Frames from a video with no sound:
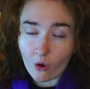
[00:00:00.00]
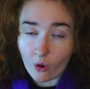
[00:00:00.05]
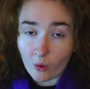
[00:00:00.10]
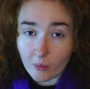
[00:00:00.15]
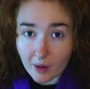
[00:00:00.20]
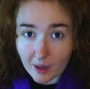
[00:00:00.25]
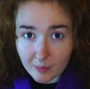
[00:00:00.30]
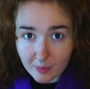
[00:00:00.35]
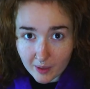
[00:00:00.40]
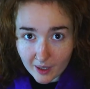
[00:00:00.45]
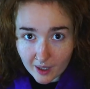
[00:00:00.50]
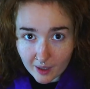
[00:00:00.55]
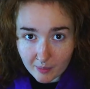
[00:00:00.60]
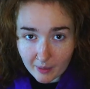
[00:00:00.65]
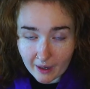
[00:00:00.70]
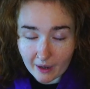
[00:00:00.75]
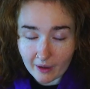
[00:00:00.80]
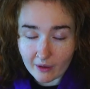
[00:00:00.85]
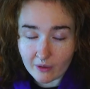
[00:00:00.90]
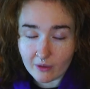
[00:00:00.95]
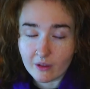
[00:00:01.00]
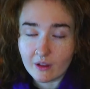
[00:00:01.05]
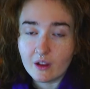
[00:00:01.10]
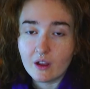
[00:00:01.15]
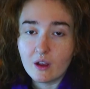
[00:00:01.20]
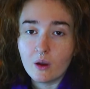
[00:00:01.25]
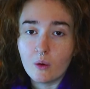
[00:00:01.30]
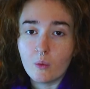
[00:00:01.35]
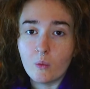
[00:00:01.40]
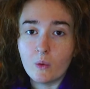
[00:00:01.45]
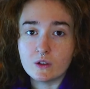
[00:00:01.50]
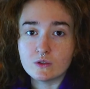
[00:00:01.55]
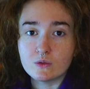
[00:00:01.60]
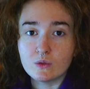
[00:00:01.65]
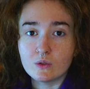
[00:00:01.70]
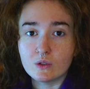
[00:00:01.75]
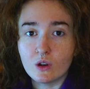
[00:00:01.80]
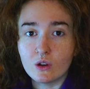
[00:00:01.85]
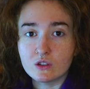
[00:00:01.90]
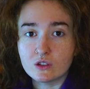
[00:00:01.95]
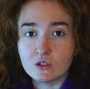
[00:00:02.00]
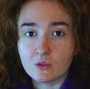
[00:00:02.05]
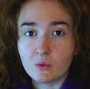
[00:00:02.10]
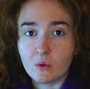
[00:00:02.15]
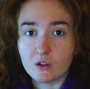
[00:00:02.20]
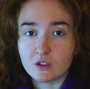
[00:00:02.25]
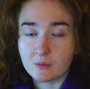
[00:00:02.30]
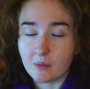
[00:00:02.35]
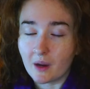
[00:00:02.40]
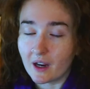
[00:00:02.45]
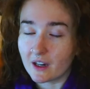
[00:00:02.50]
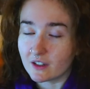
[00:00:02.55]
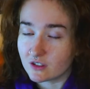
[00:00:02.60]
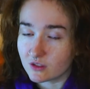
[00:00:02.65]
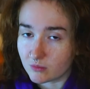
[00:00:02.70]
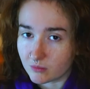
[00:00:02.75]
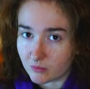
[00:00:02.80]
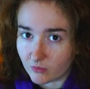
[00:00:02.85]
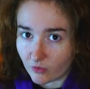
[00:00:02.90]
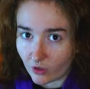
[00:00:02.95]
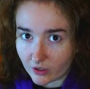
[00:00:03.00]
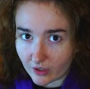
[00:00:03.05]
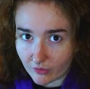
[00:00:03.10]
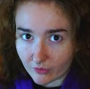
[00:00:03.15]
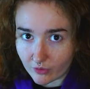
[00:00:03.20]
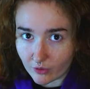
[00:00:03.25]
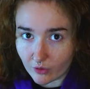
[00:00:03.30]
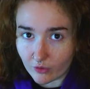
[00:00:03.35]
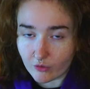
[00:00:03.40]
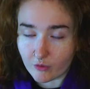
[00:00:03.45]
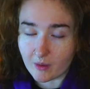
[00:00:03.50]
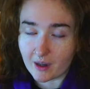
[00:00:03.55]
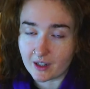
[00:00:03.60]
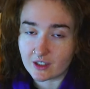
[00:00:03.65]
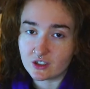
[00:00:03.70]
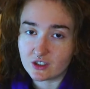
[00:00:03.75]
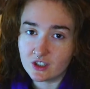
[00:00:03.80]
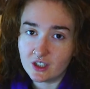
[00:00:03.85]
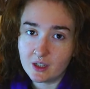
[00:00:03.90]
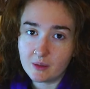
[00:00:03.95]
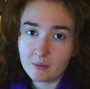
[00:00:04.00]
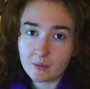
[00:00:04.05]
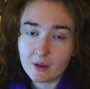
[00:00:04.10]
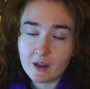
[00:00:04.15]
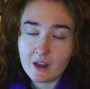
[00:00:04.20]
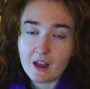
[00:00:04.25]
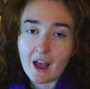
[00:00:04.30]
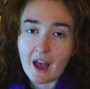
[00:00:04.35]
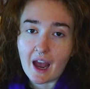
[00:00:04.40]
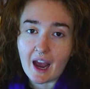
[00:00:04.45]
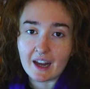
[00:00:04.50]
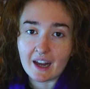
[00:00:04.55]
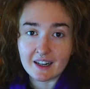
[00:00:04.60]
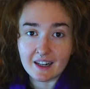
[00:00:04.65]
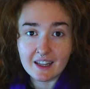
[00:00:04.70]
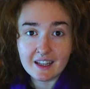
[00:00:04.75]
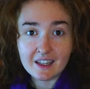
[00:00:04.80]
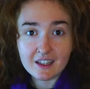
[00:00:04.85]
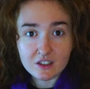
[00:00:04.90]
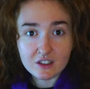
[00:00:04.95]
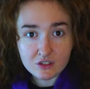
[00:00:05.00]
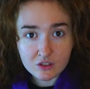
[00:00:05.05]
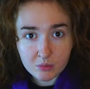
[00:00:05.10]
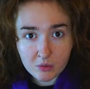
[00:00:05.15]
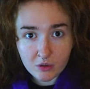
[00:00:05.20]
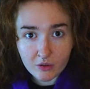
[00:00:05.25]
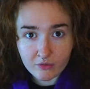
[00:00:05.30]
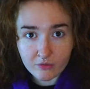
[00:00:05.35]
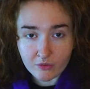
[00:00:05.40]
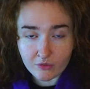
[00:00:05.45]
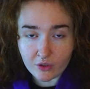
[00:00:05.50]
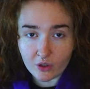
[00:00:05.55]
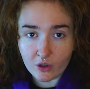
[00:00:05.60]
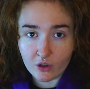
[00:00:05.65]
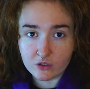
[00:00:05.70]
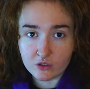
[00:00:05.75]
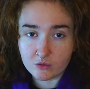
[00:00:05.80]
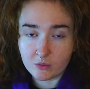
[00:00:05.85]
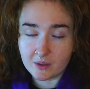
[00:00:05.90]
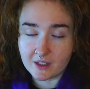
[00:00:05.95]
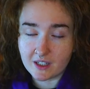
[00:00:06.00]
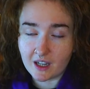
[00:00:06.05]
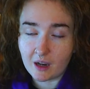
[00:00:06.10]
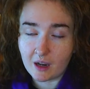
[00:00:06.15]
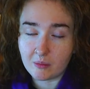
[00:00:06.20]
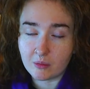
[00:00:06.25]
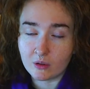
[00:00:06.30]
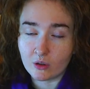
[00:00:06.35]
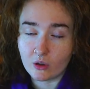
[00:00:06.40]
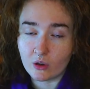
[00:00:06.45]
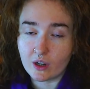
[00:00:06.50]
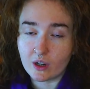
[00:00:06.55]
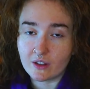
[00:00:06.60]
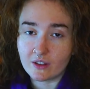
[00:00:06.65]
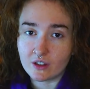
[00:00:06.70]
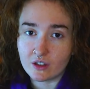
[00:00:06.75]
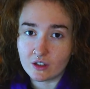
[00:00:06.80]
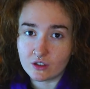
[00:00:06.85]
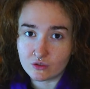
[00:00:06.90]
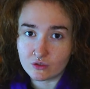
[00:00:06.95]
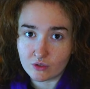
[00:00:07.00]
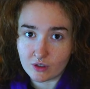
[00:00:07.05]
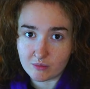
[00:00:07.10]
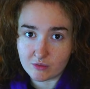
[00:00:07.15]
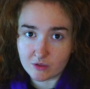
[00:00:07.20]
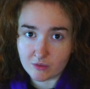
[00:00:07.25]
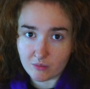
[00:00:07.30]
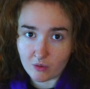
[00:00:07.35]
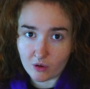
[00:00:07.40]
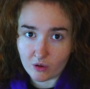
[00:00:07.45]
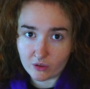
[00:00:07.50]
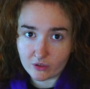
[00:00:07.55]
or my PayPal, which will go towards buying some rocket fuel for my ship, and links to both of those will be down below in the description